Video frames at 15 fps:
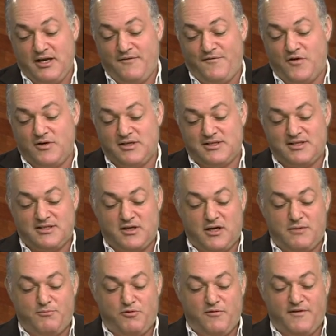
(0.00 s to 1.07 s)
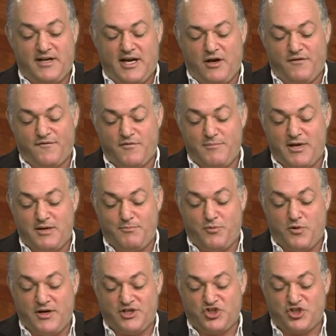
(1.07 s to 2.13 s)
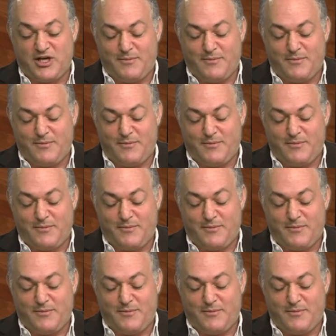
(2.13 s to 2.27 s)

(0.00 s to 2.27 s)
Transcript: It focuses on improving health for men and boys,